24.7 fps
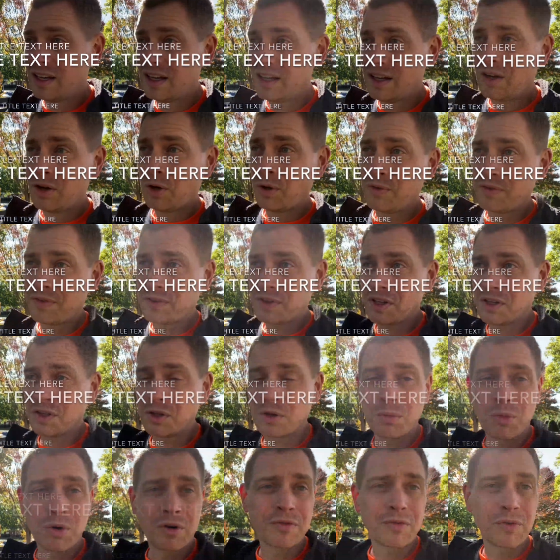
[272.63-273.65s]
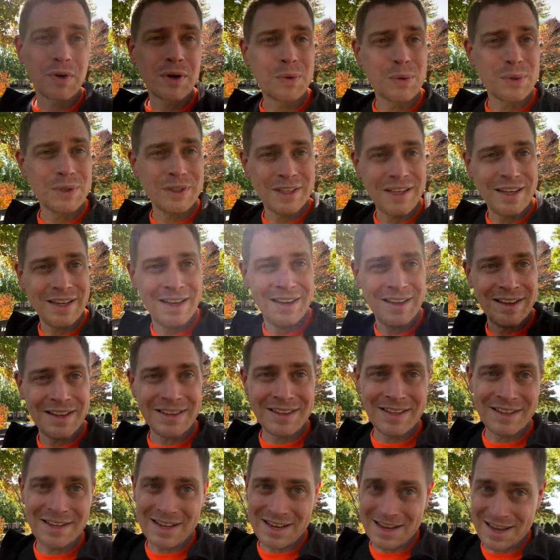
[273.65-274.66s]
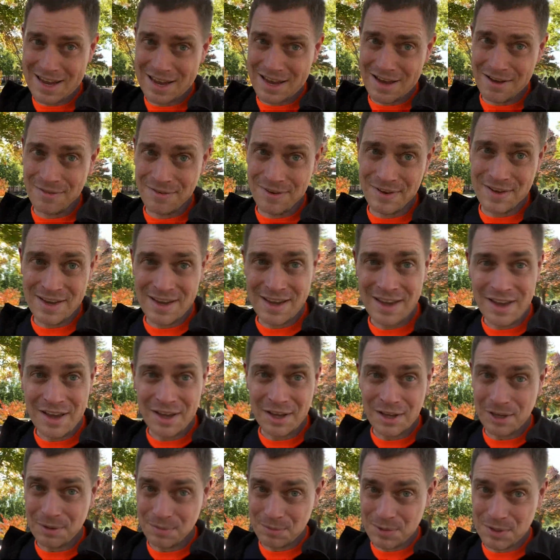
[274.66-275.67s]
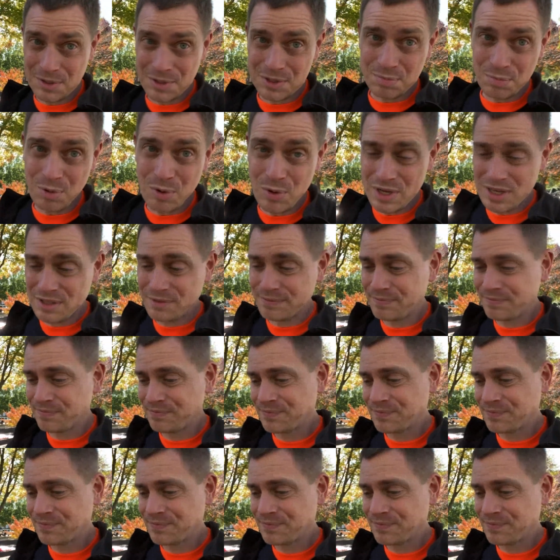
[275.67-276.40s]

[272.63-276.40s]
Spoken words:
hopefully a little more frequently than I have up to this point.